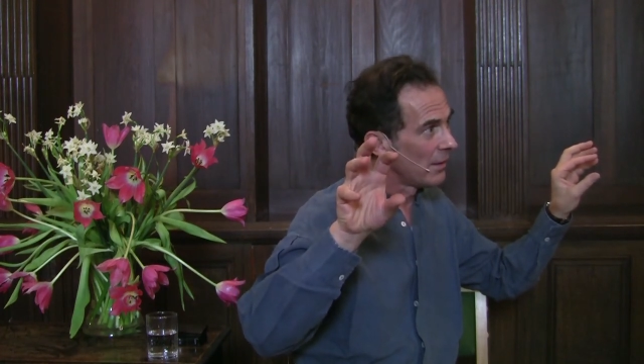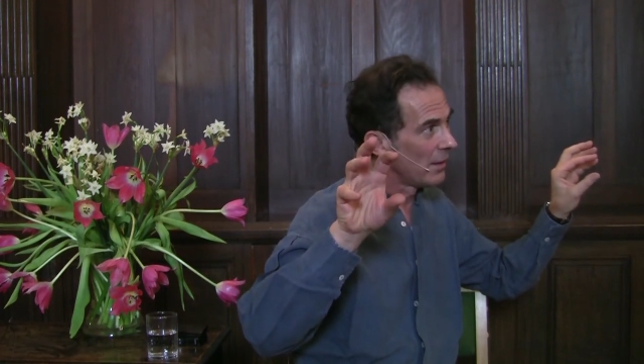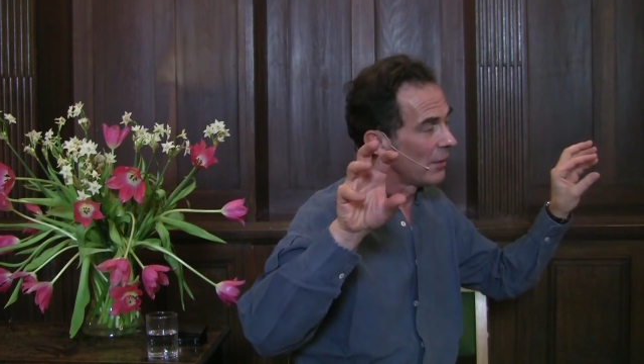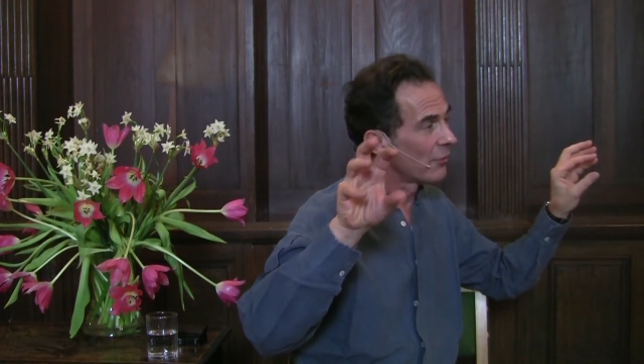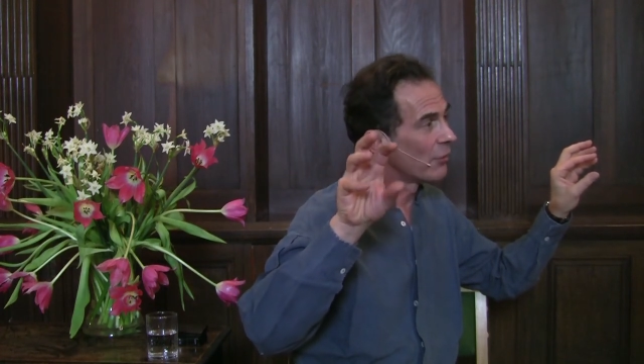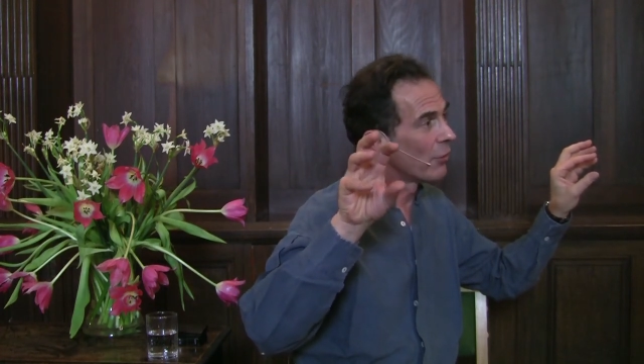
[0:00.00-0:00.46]

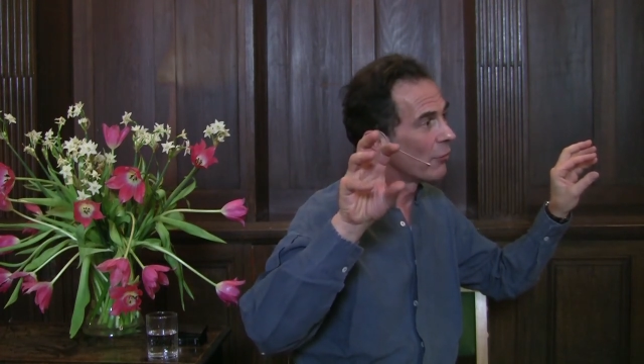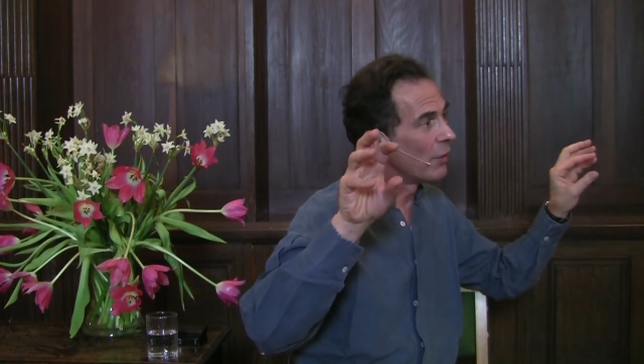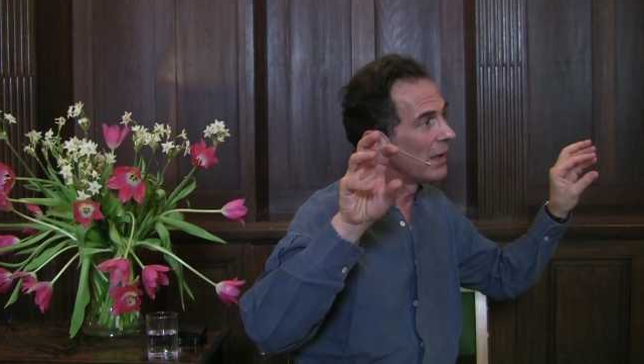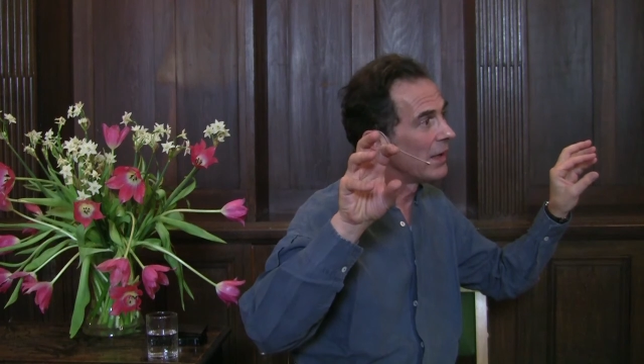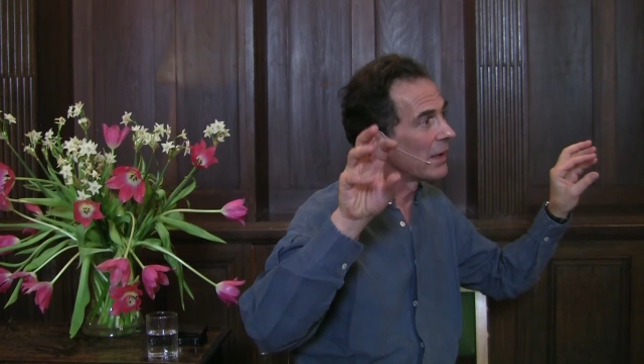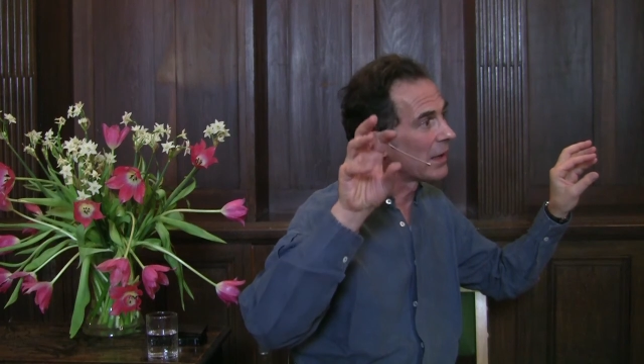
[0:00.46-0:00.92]
it's not
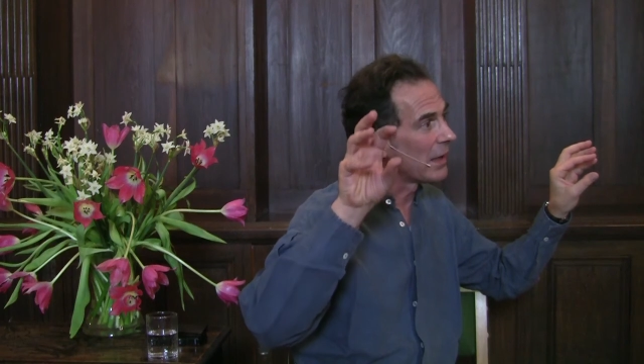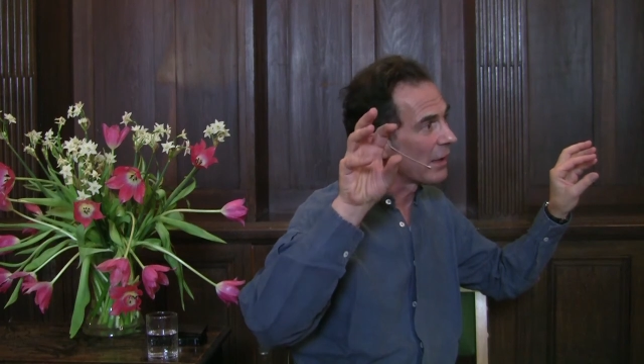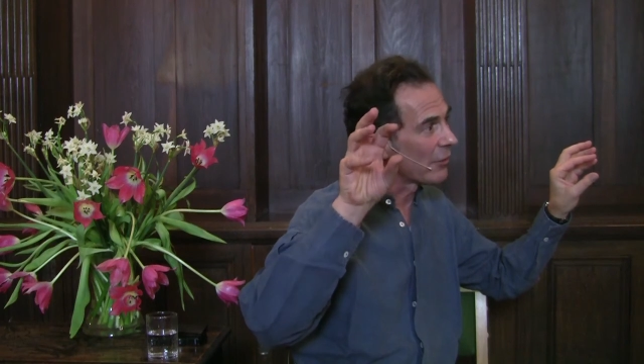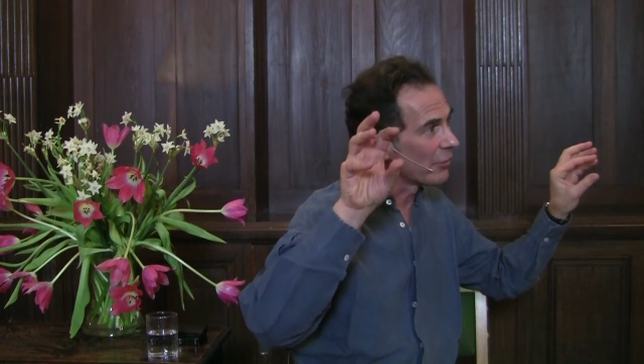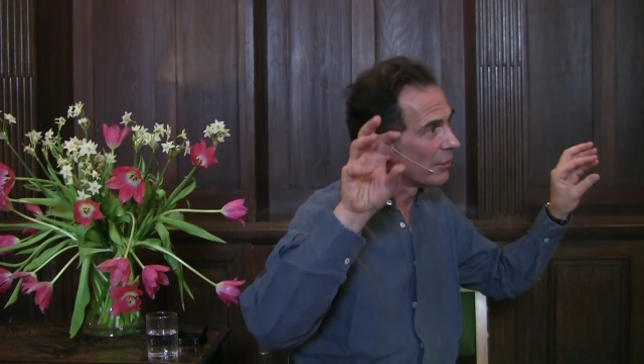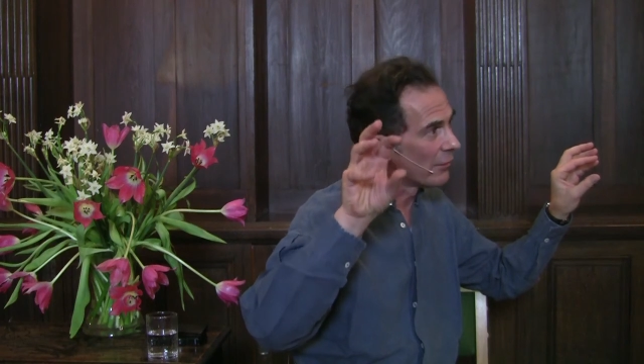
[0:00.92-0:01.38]
really a
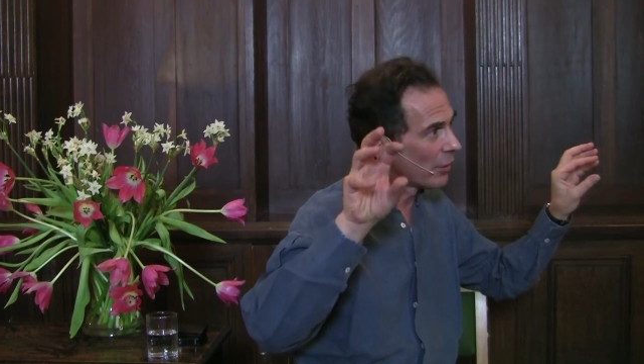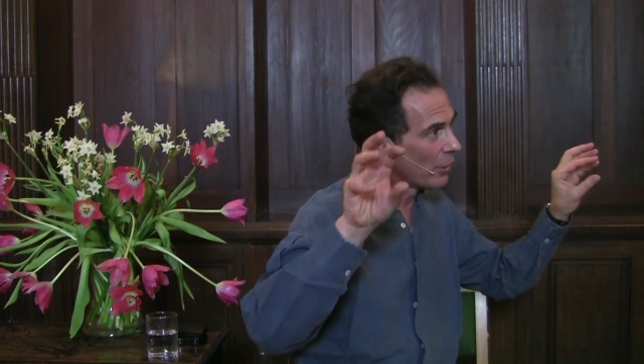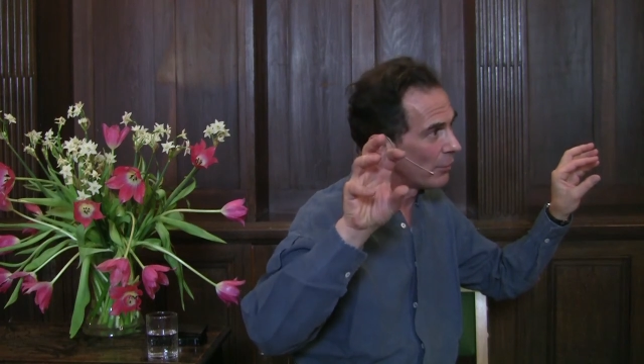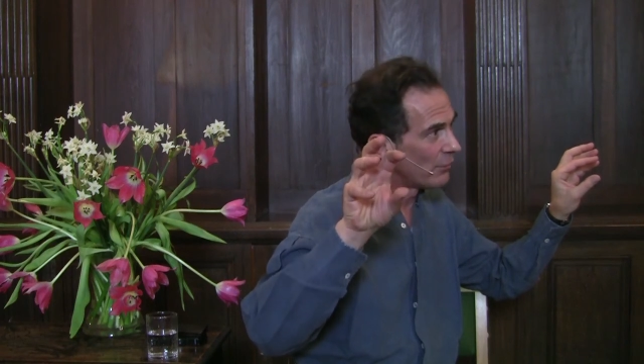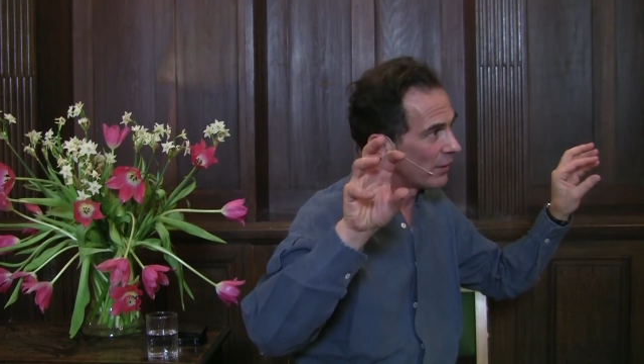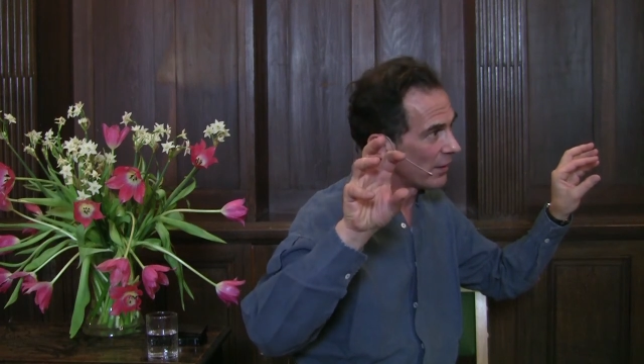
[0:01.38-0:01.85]
collection of
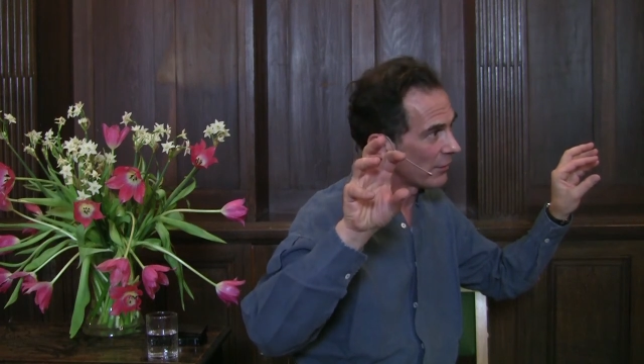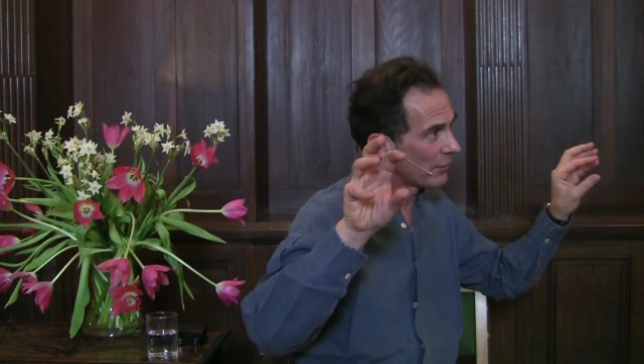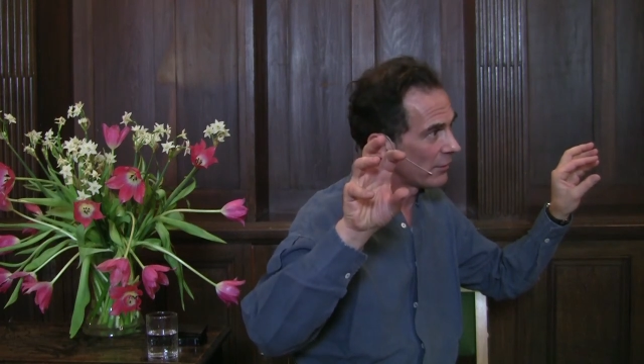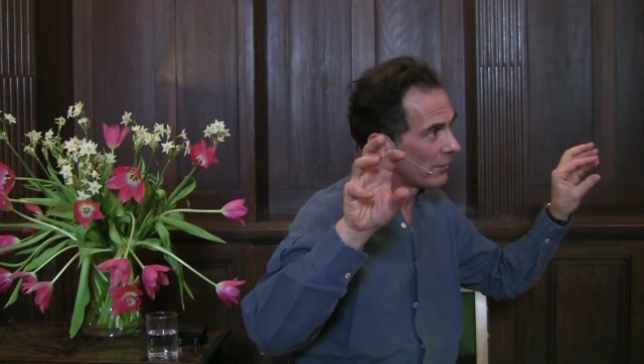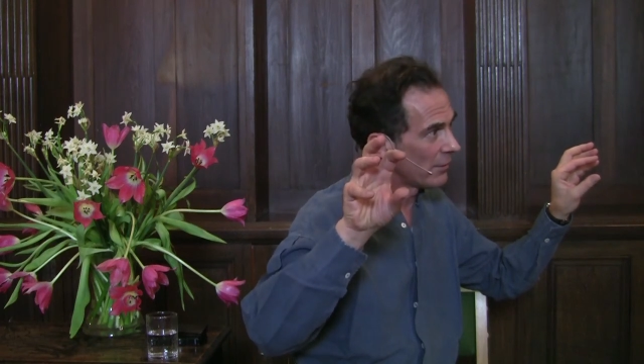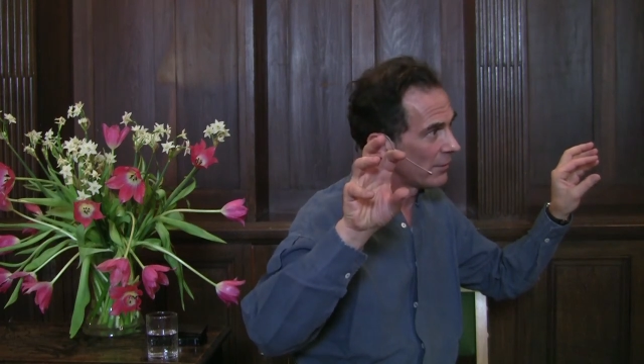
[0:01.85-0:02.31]

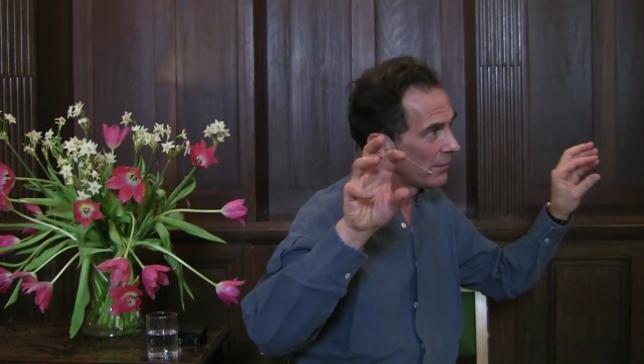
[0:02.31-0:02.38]
objects.